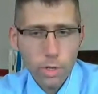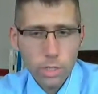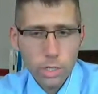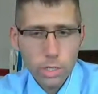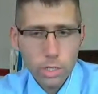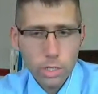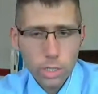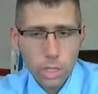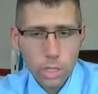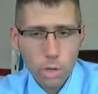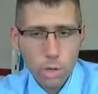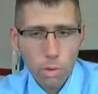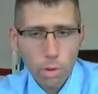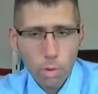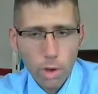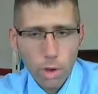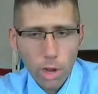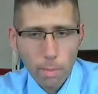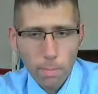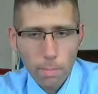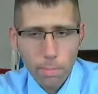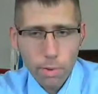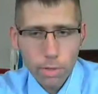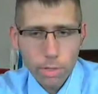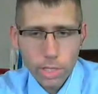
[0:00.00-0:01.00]
Is you know, we
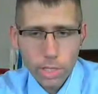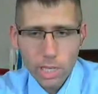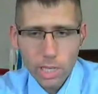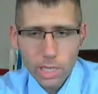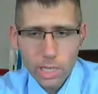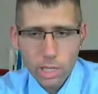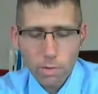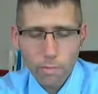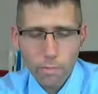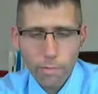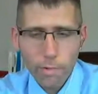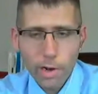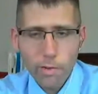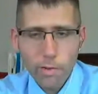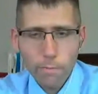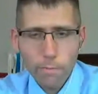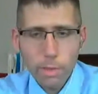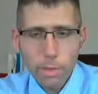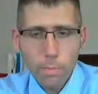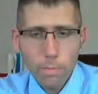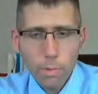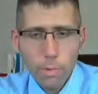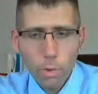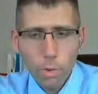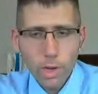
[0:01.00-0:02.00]
want to put these in front of
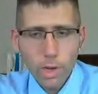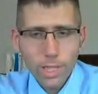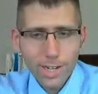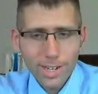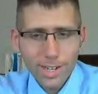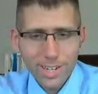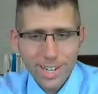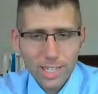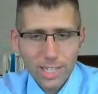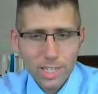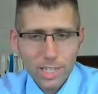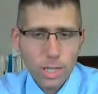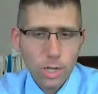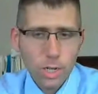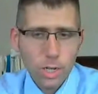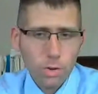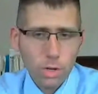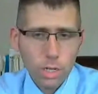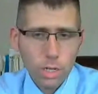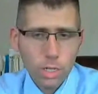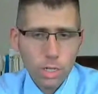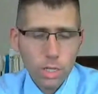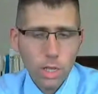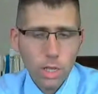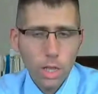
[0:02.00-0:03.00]
people when they're
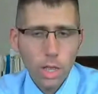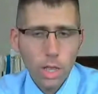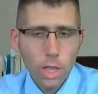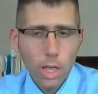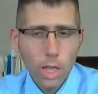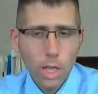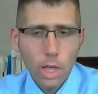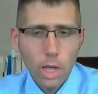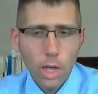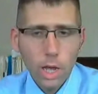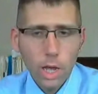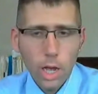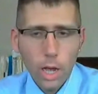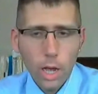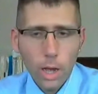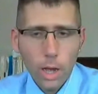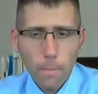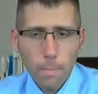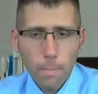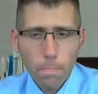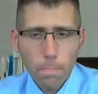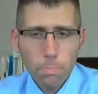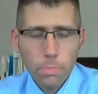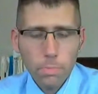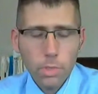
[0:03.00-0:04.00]
considering,
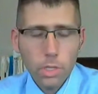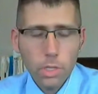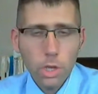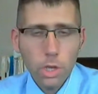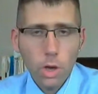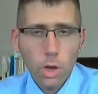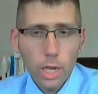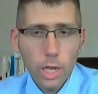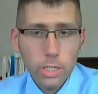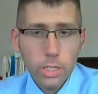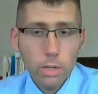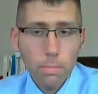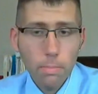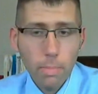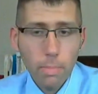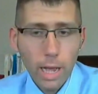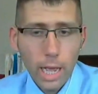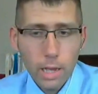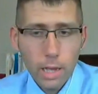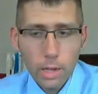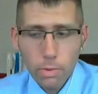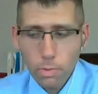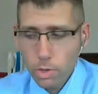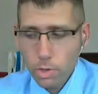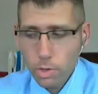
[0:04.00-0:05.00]
you know, us to
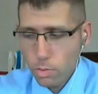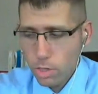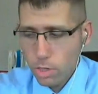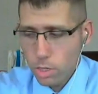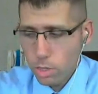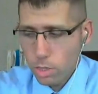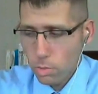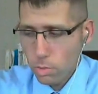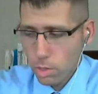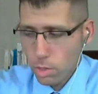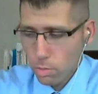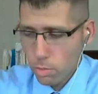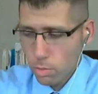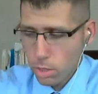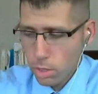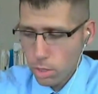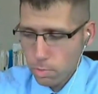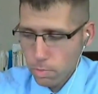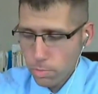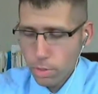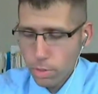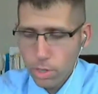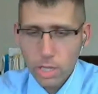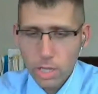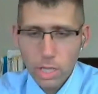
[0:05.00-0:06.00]
buy, when we're
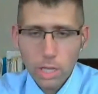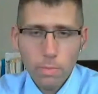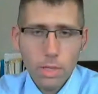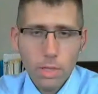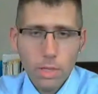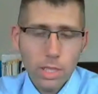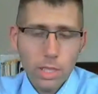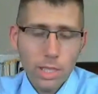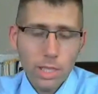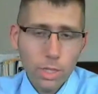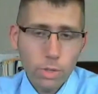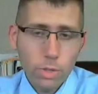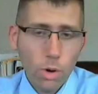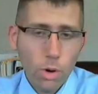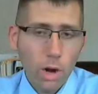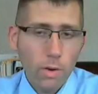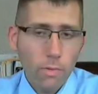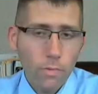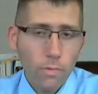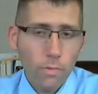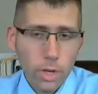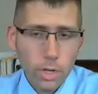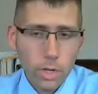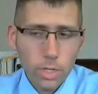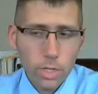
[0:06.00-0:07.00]
putting them in through our
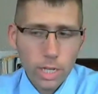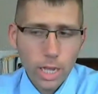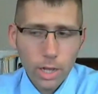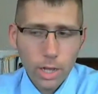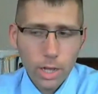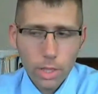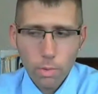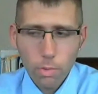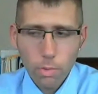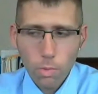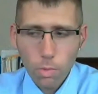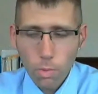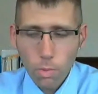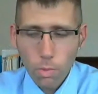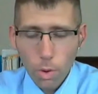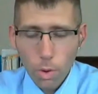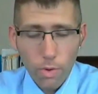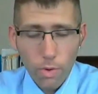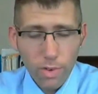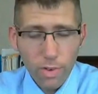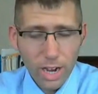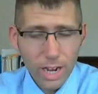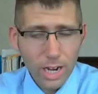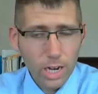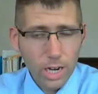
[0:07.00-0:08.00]
funnel. Now, what
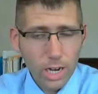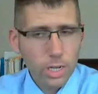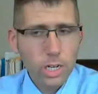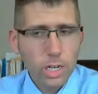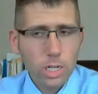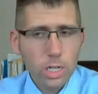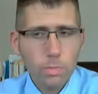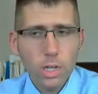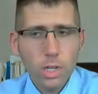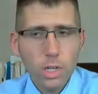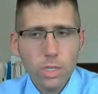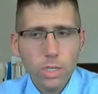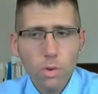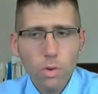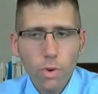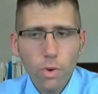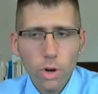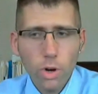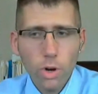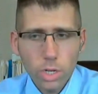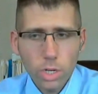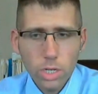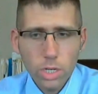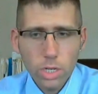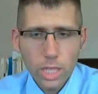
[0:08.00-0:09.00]
we've kind of talked about so
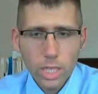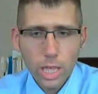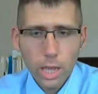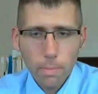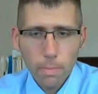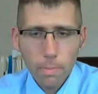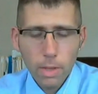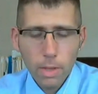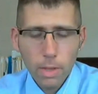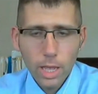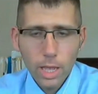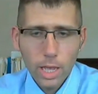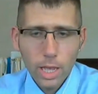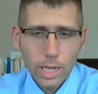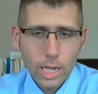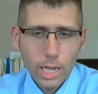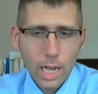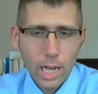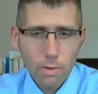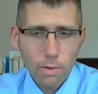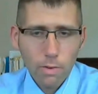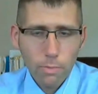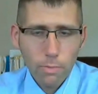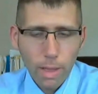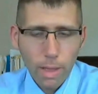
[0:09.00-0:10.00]
far is just them
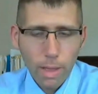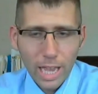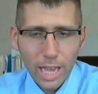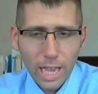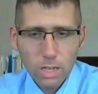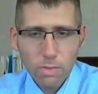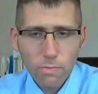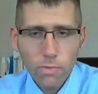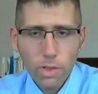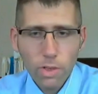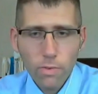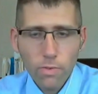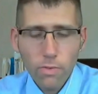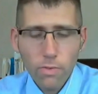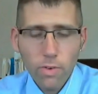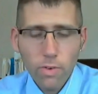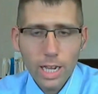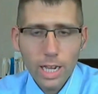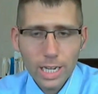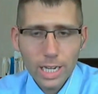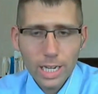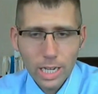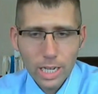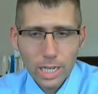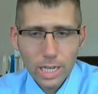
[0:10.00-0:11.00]
kind of passively
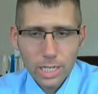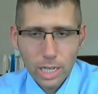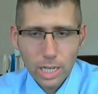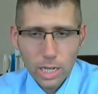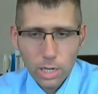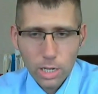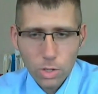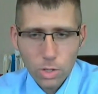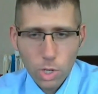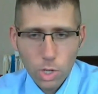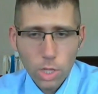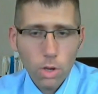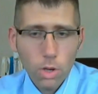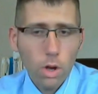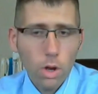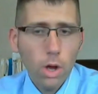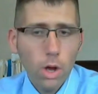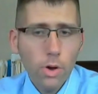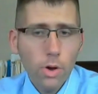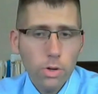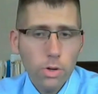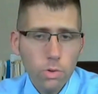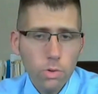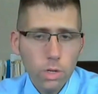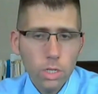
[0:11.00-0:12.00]
finding us and doing their
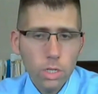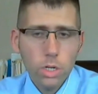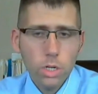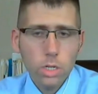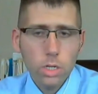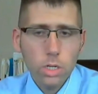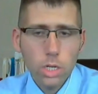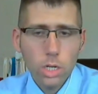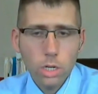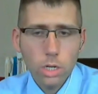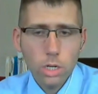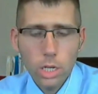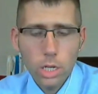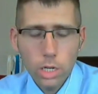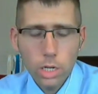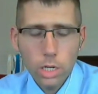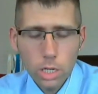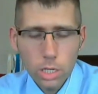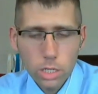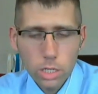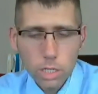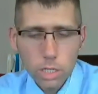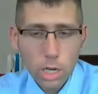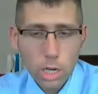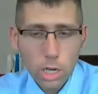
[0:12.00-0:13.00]
own research and
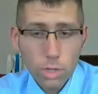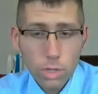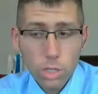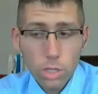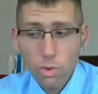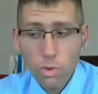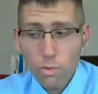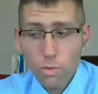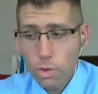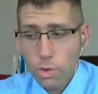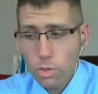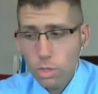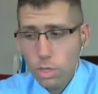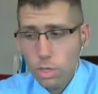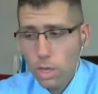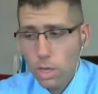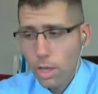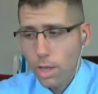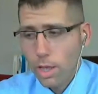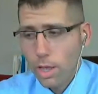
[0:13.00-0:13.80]
discovering these reviews.